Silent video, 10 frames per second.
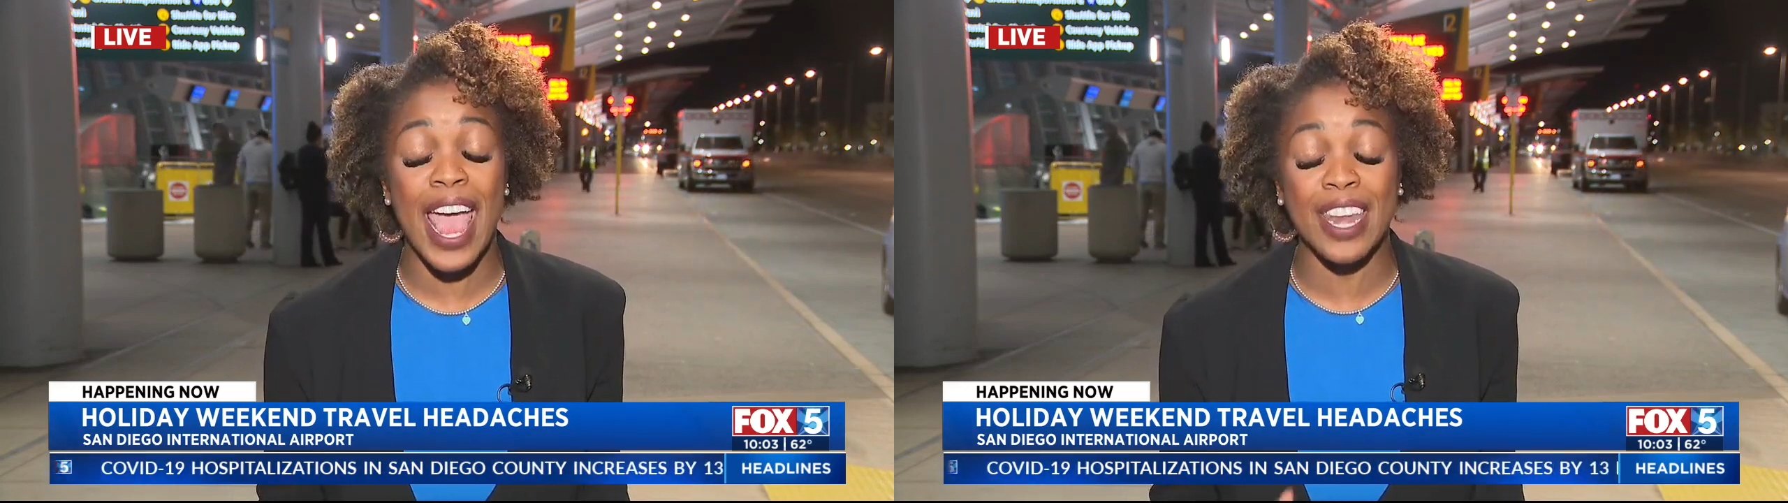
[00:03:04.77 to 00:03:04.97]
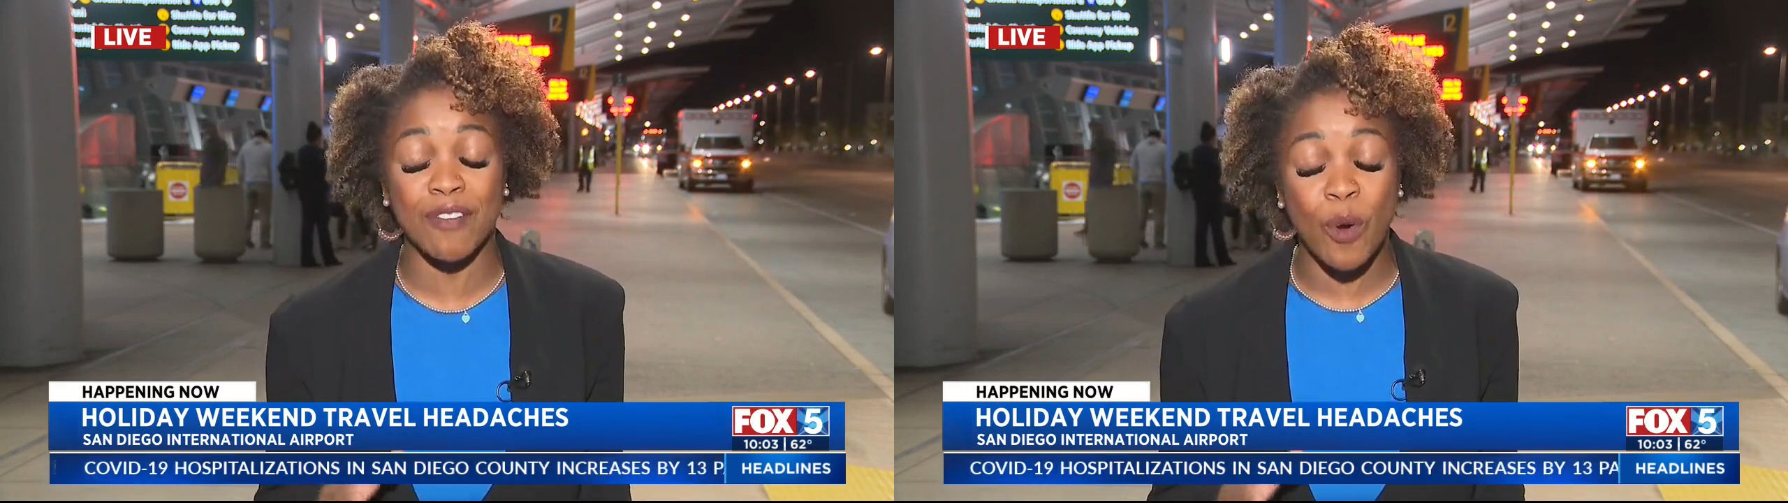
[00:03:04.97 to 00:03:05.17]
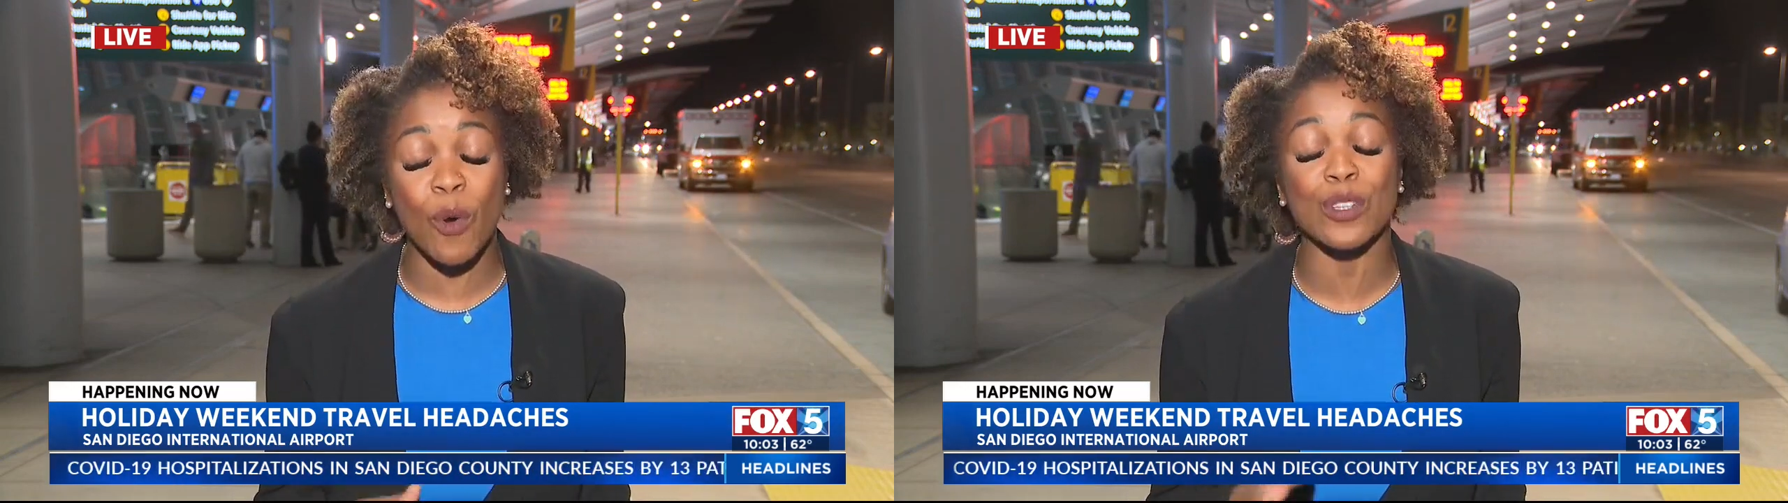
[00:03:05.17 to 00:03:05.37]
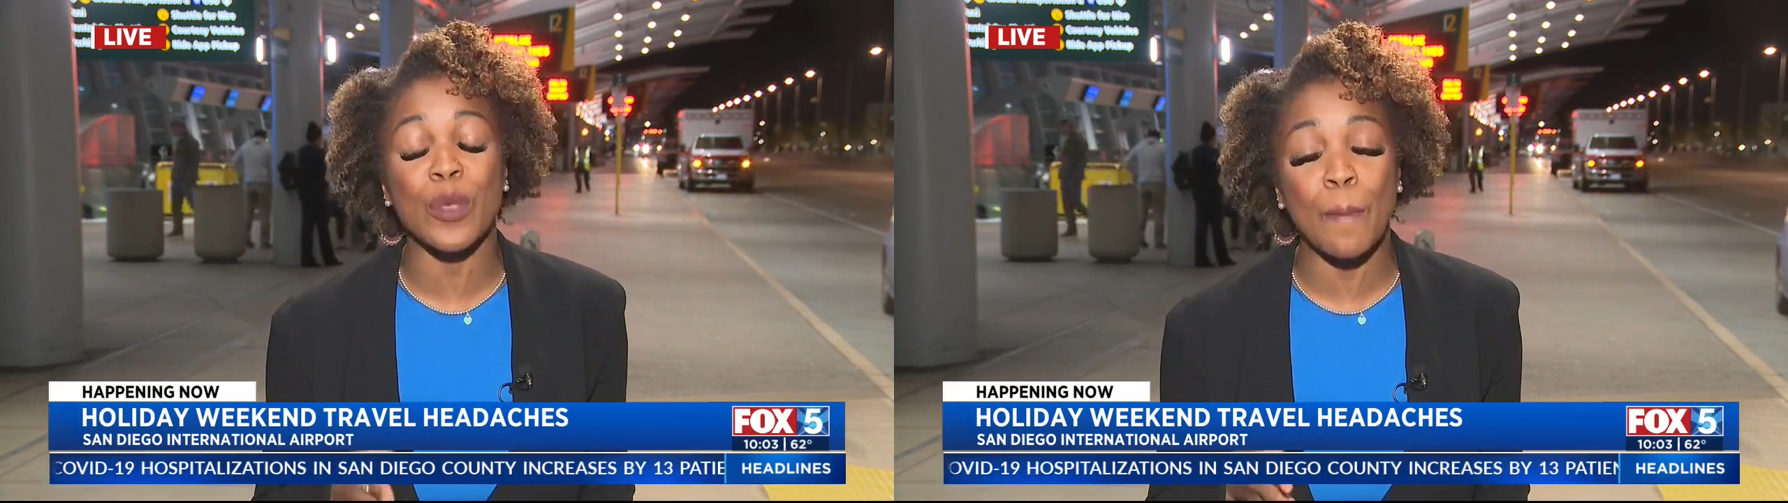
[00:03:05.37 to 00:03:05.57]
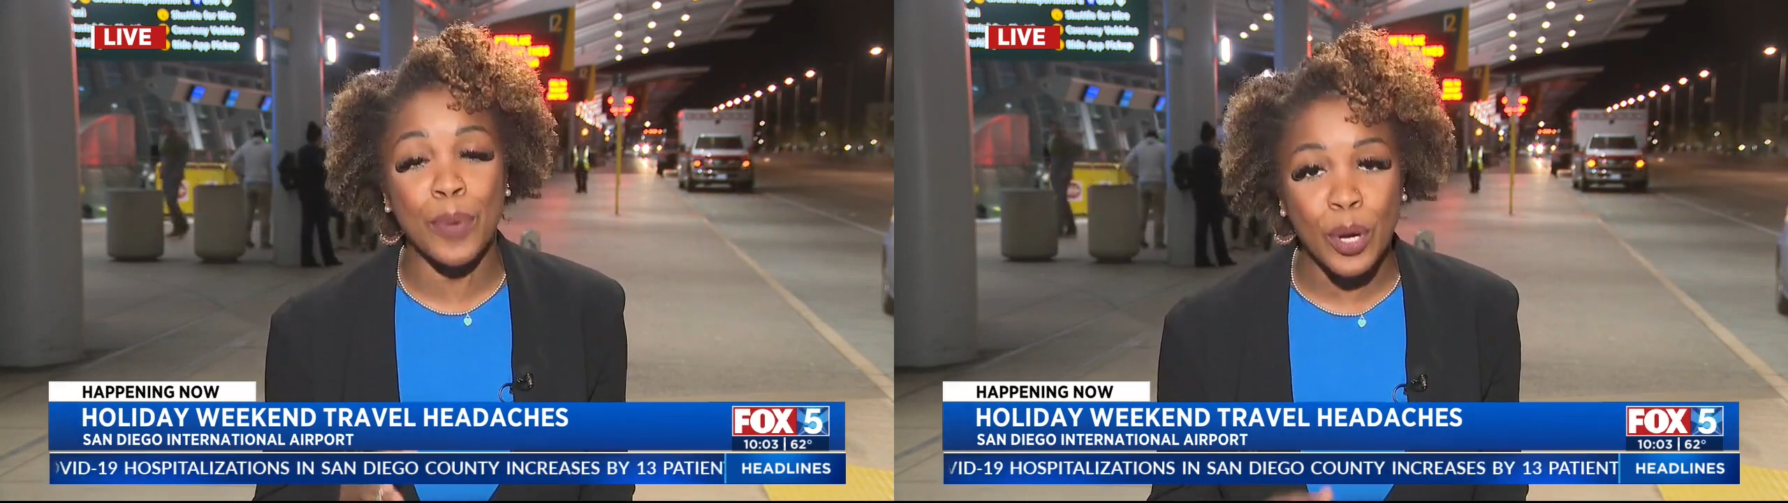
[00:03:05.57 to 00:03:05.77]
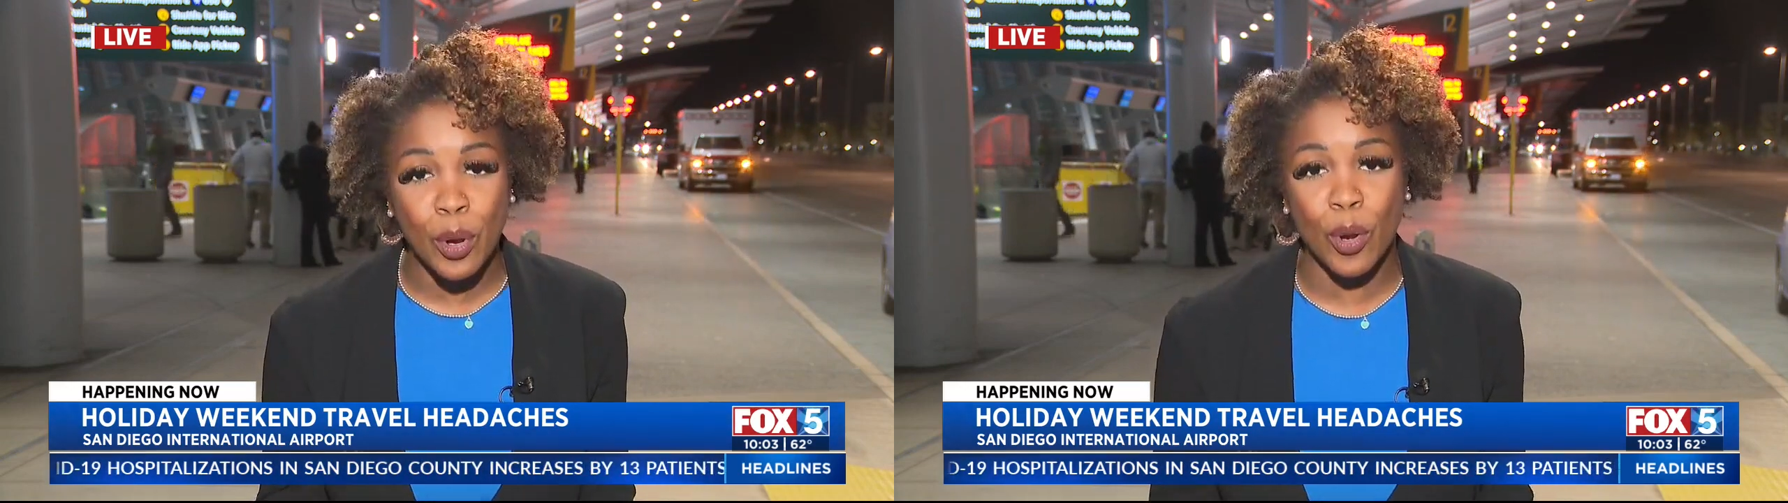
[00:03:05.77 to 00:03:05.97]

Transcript: And of course, book